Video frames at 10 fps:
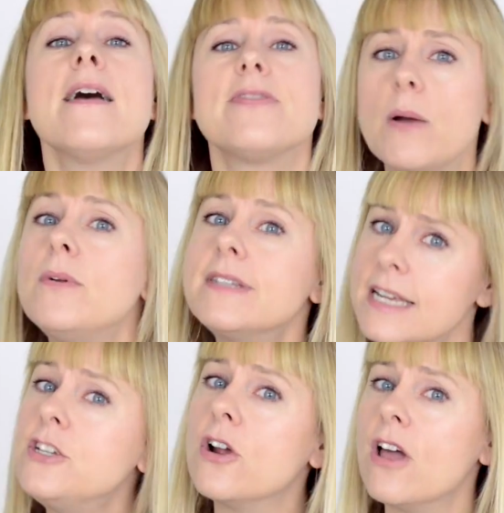that will
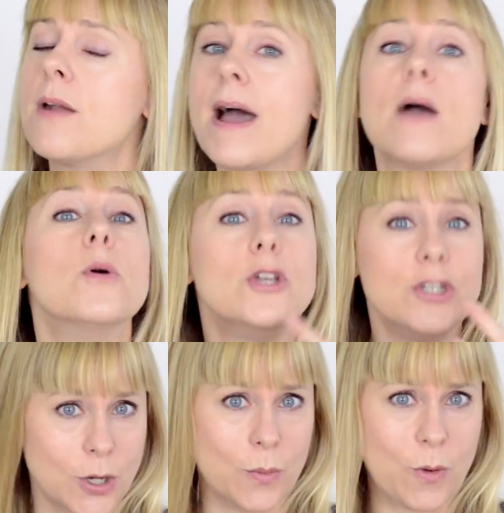teach you a lot about what you
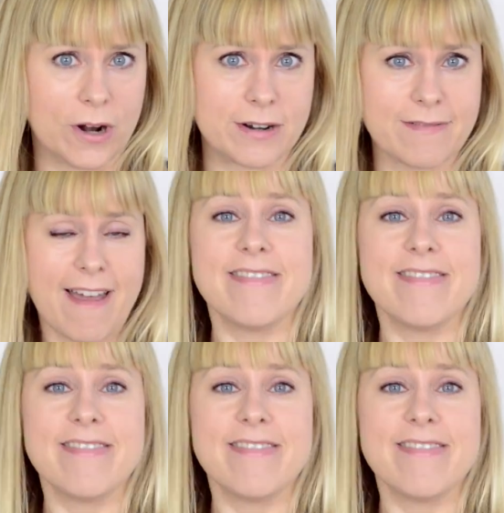don't want.